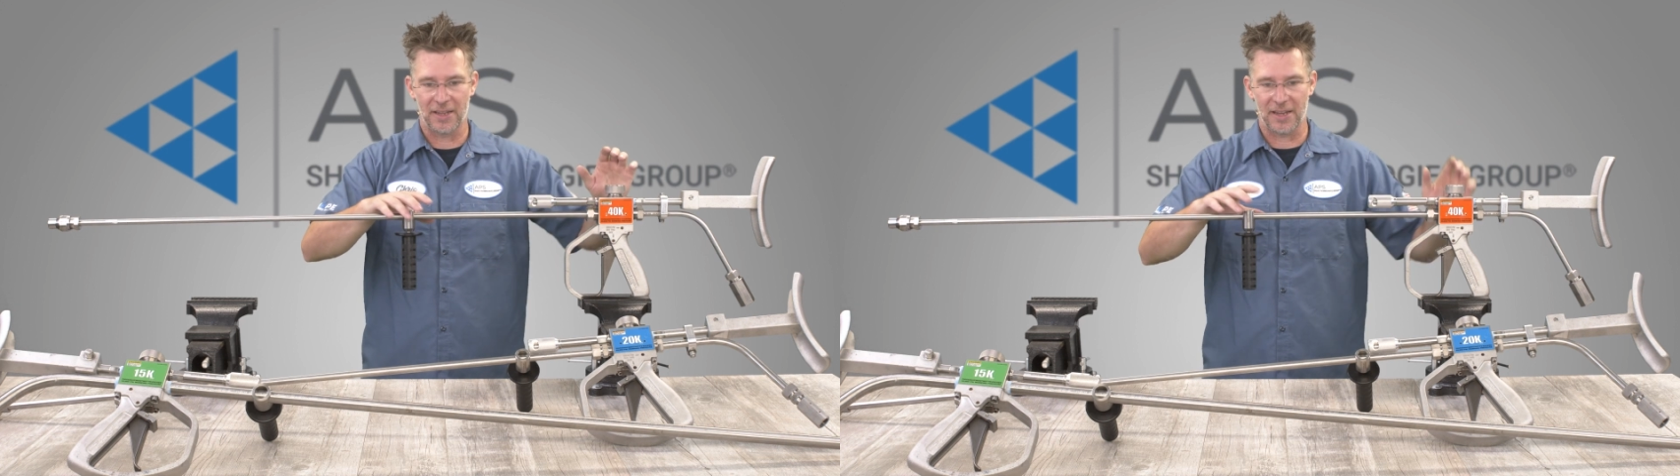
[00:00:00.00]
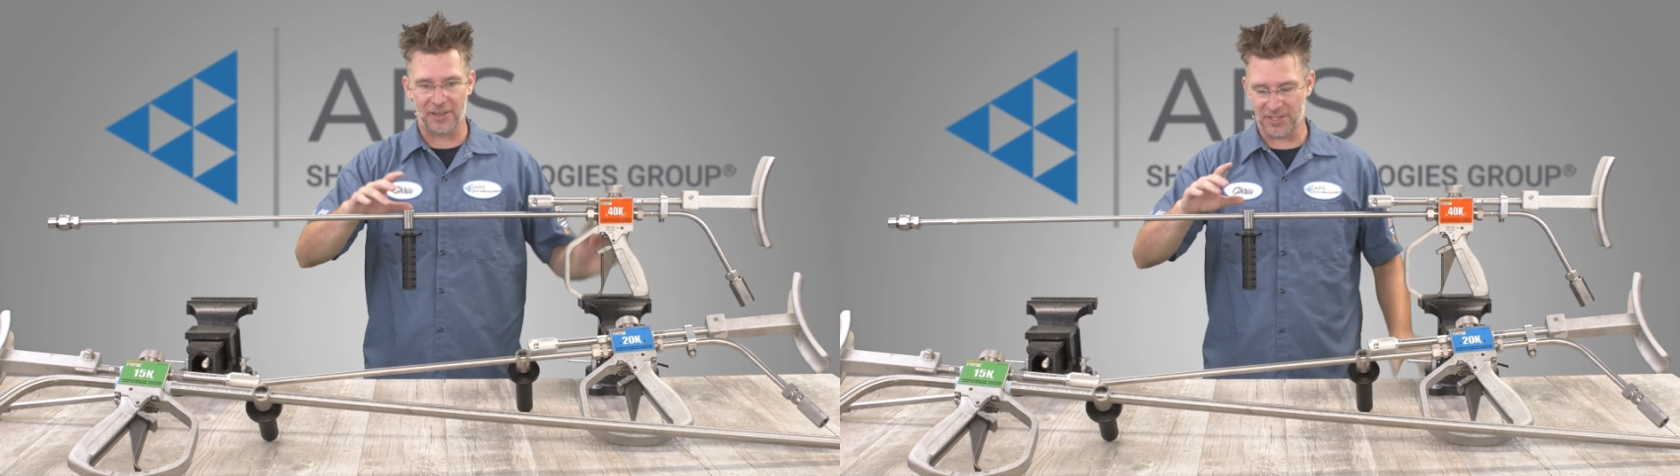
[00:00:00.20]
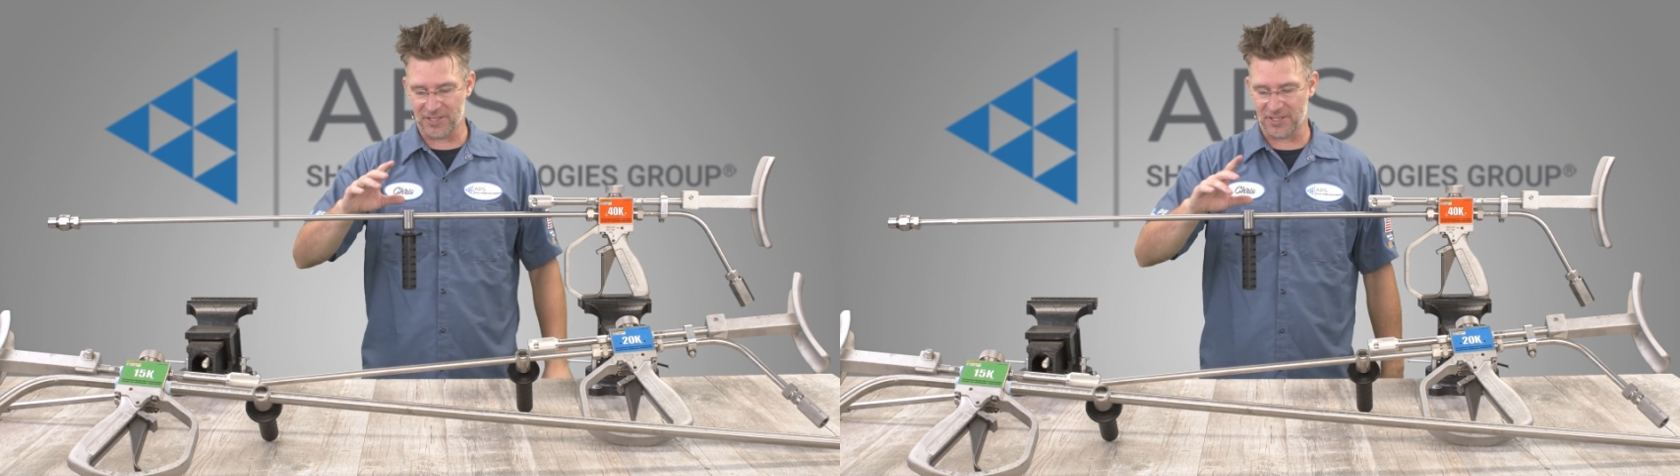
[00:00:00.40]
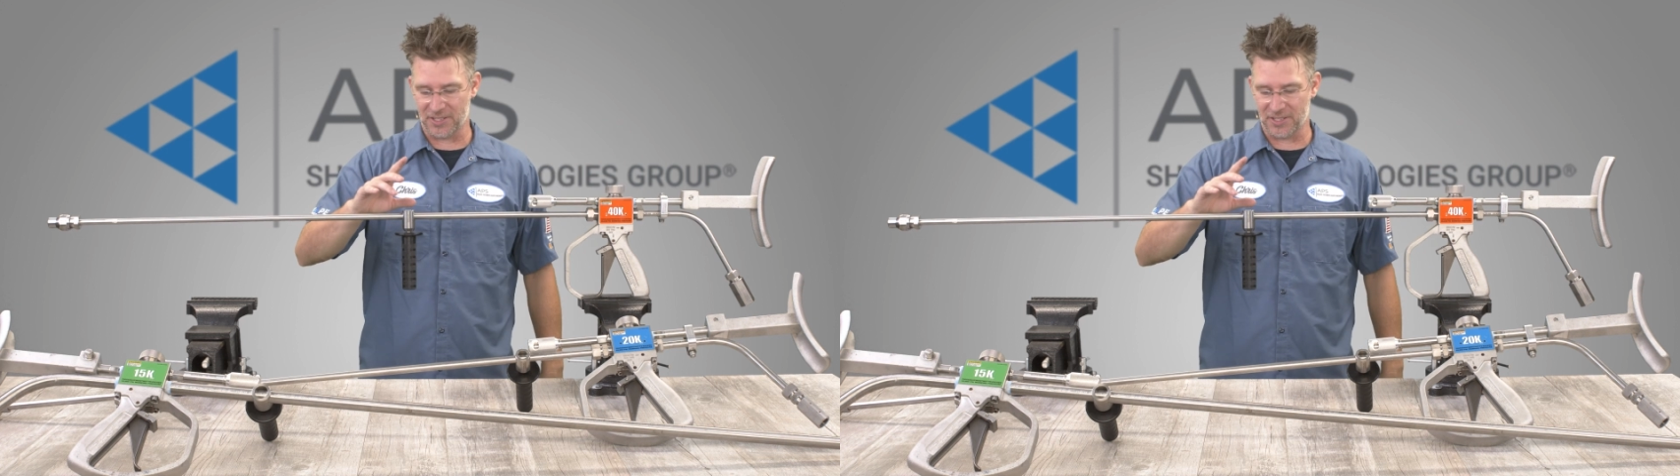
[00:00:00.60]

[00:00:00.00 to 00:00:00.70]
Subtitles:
and this is a